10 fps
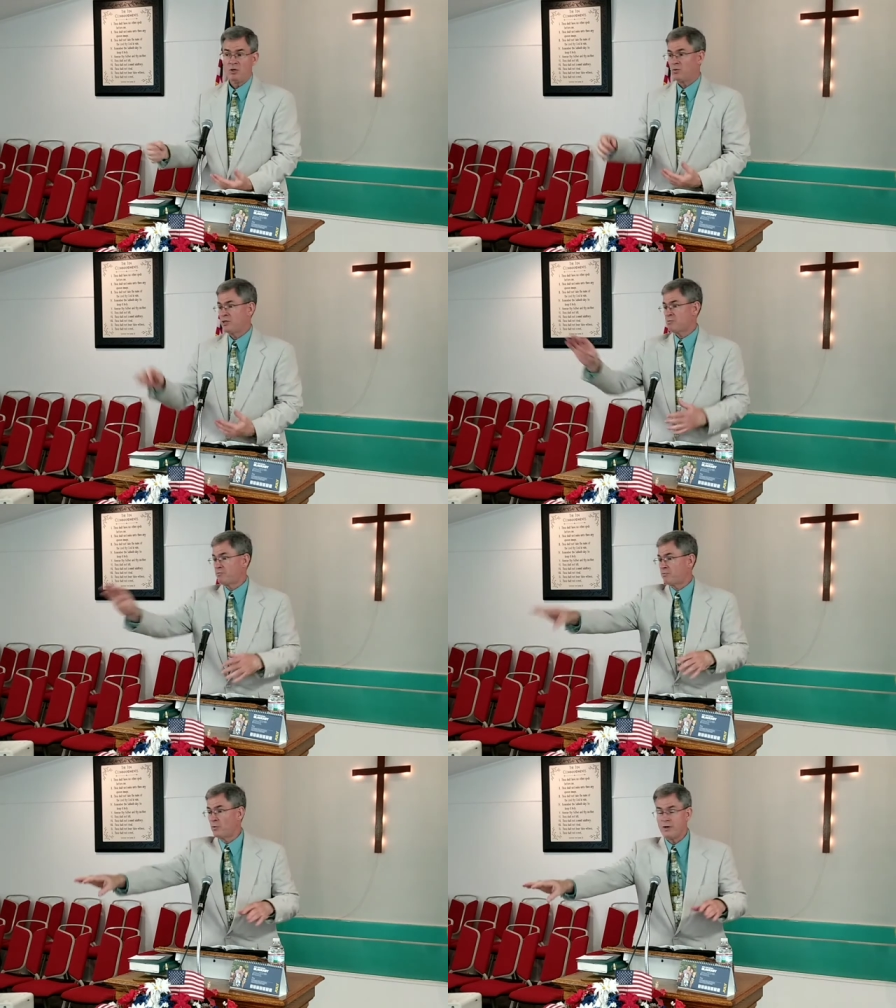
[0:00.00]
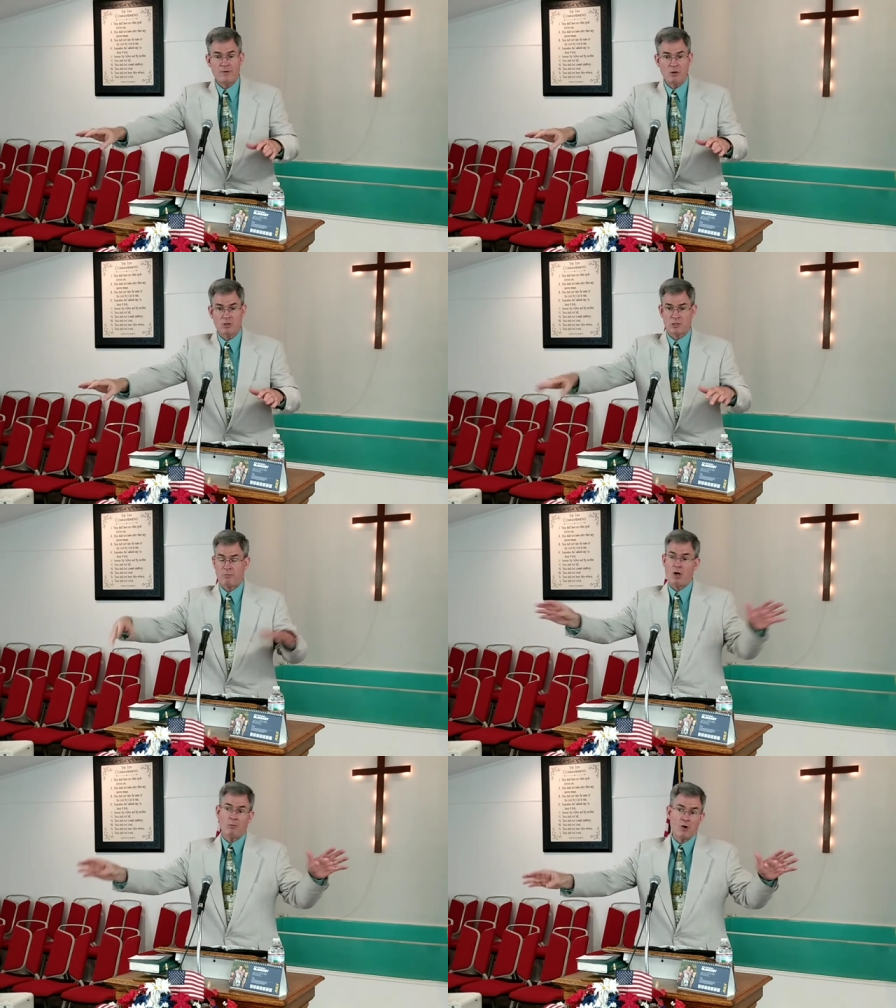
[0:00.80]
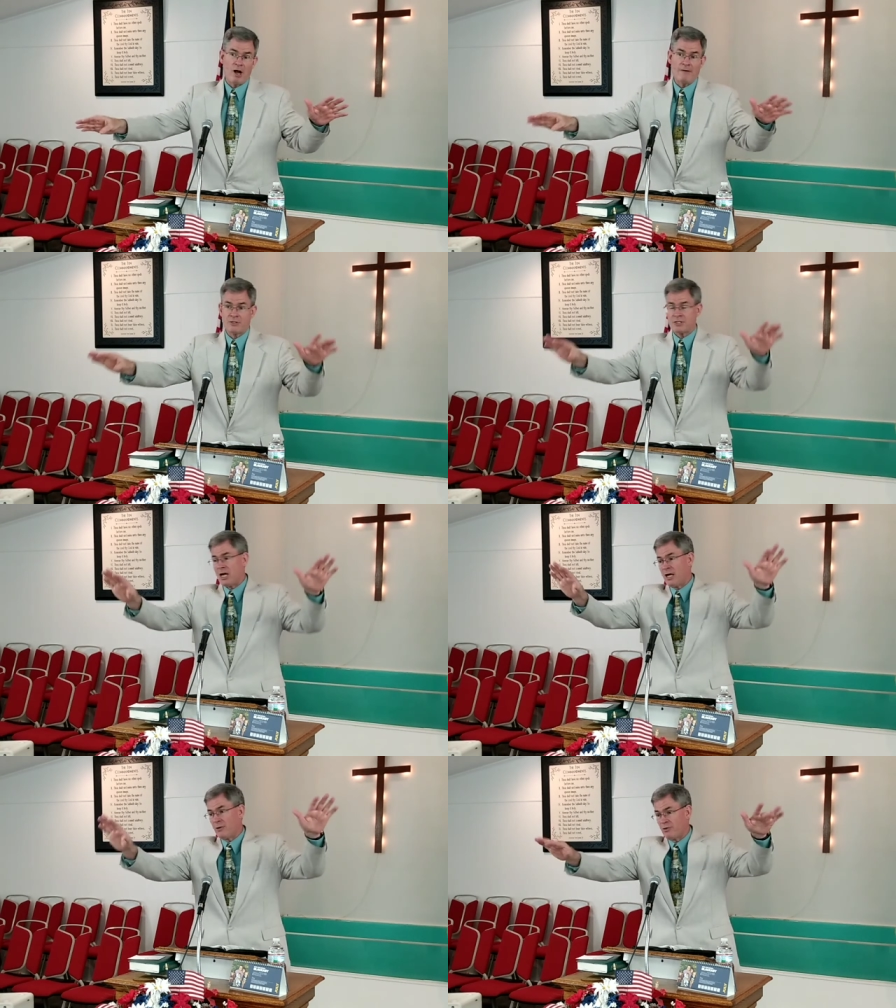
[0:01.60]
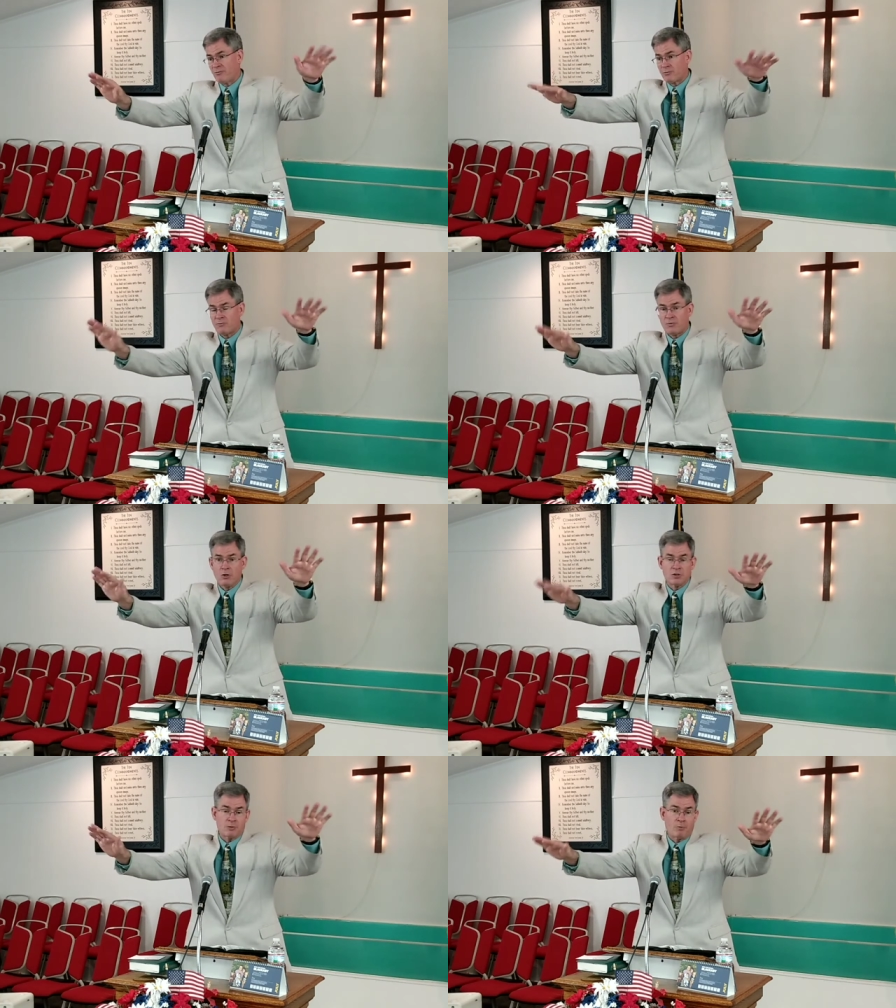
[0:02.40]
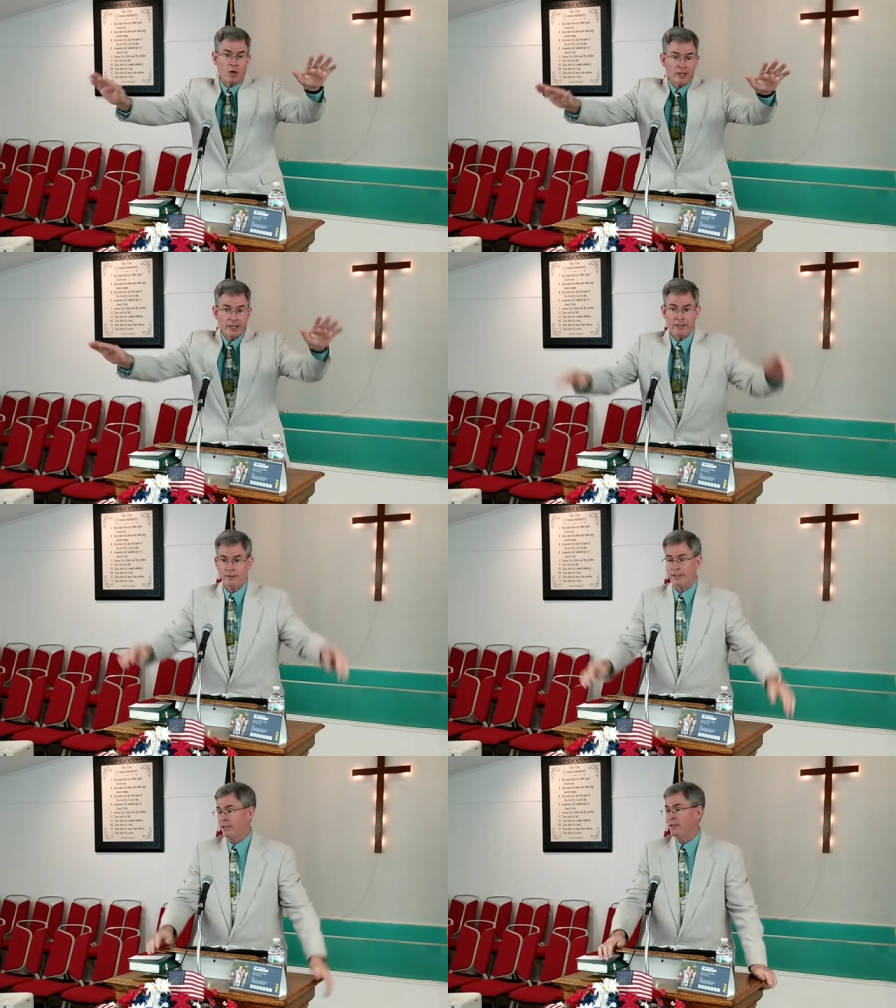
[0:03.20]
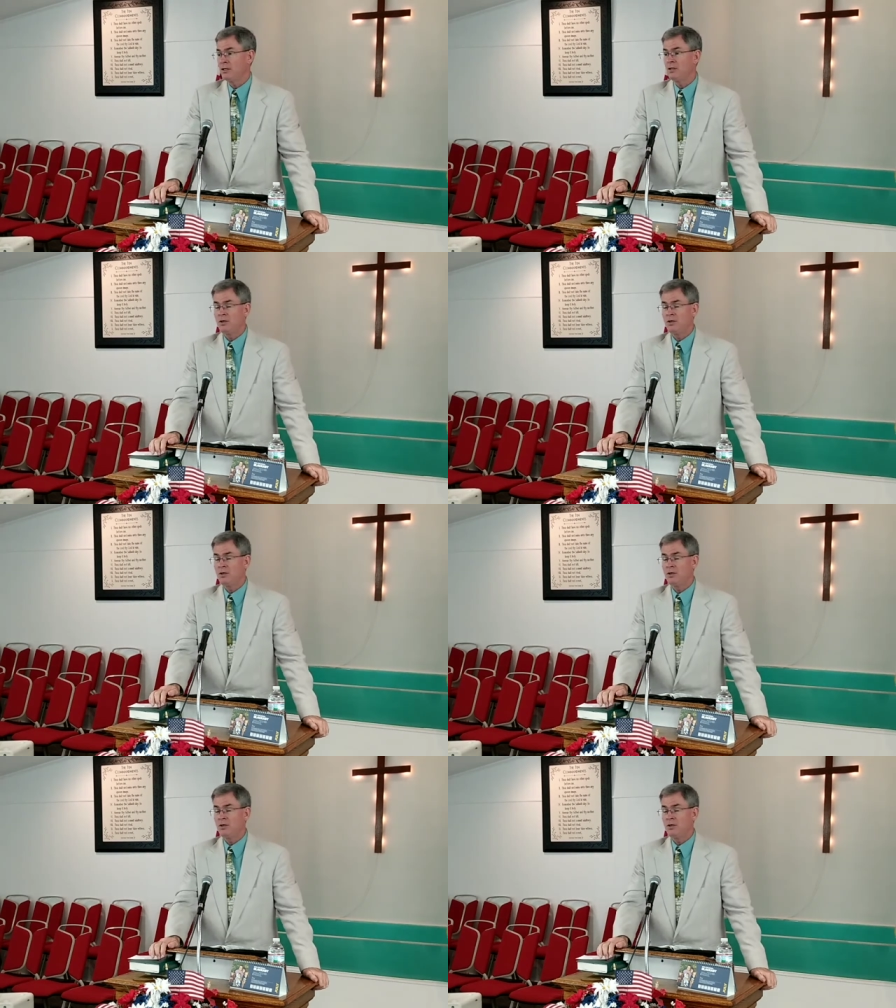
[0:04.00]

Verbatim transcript: We, we focus upon prophesying. We focus upon healing.